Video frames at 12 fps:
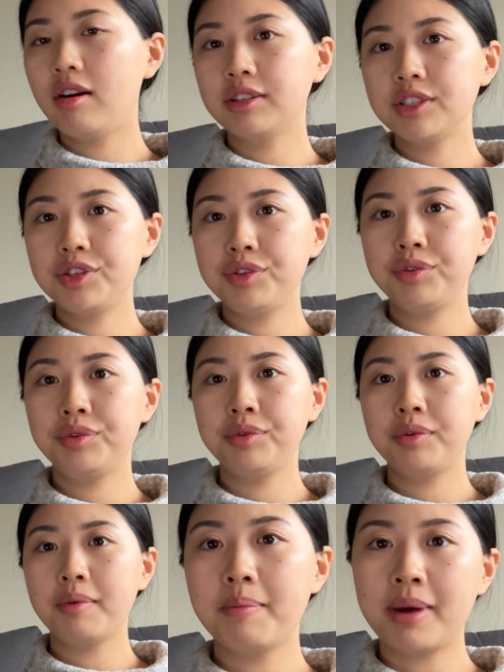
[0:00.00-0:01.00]

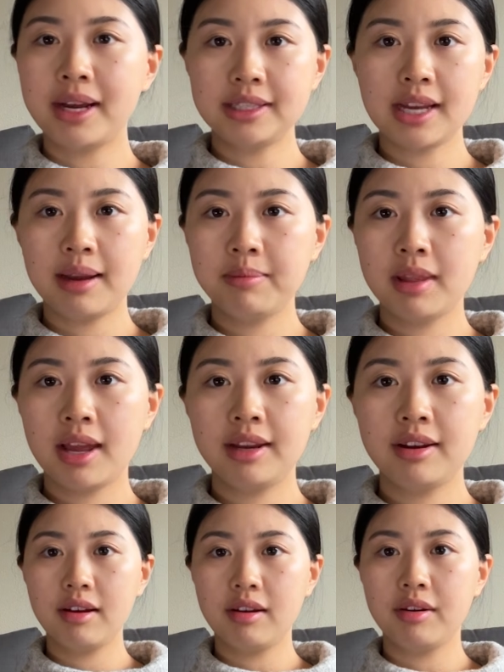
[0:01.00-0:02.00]
Onto my
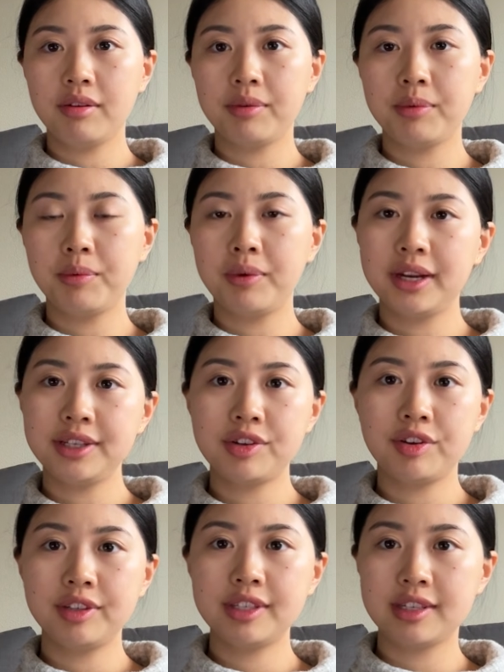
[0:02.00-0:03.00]
timeline of when I
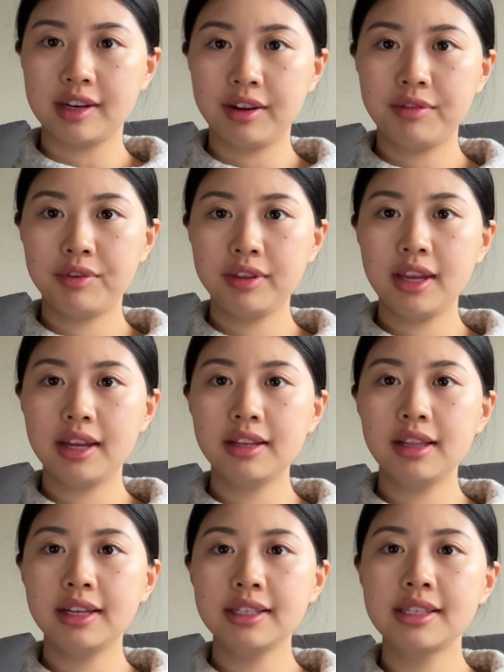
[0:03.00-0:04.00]
started studying for the
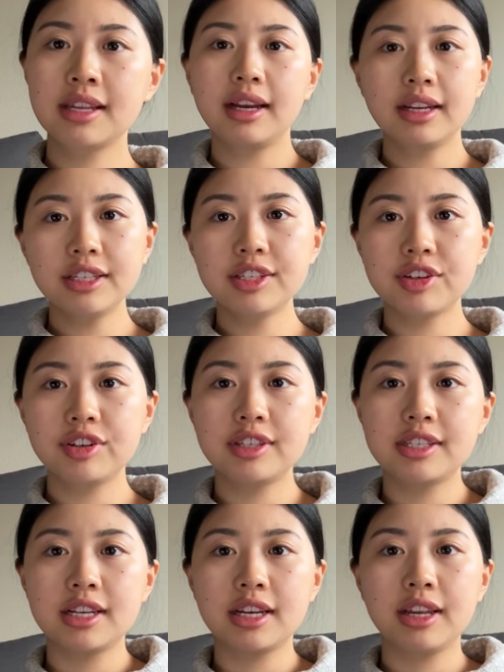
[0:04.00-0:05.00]
NCLEX. I kind of started
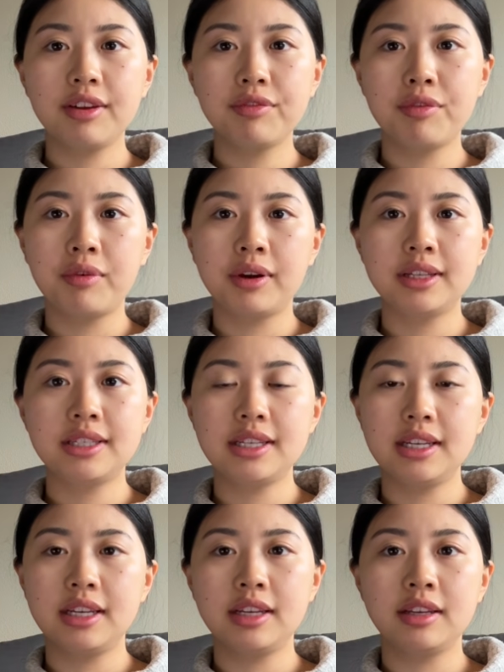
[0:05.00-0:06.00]
studying for it
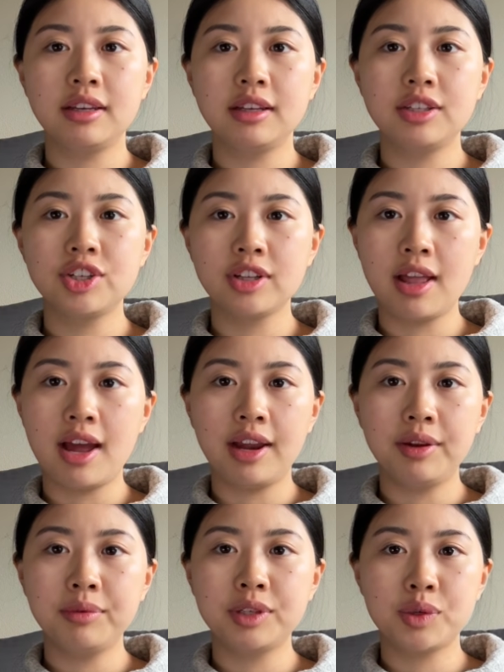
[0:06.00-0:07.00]
in
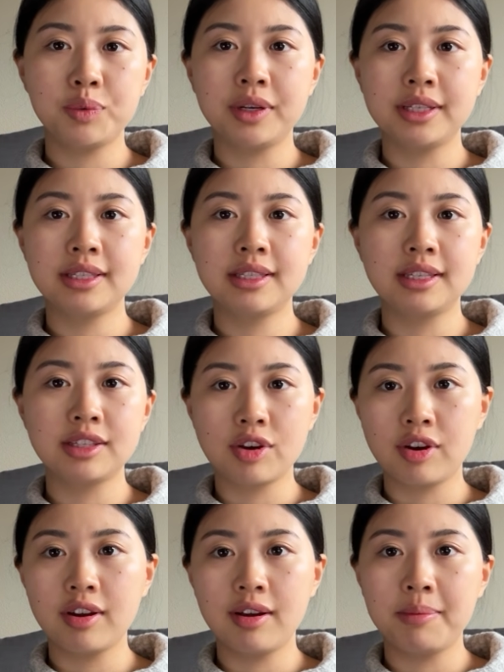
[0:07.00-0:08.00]
July, which was the
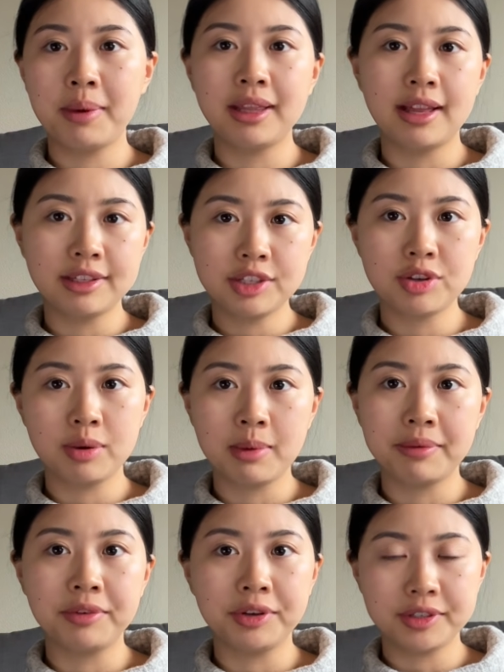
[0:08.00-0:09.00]
start of my last term
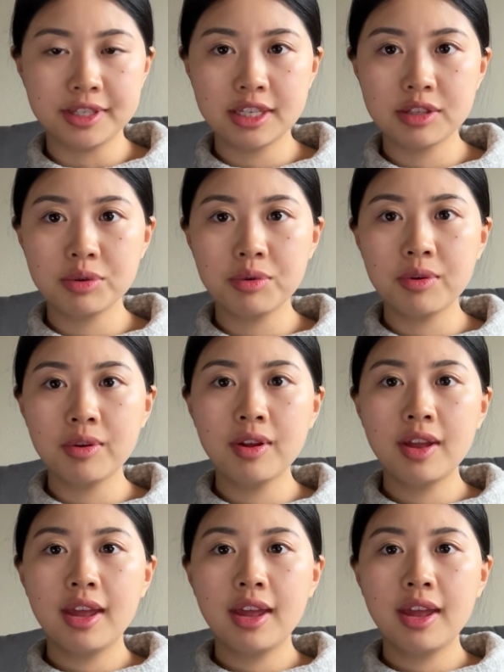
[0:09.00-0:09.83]
of nursing school.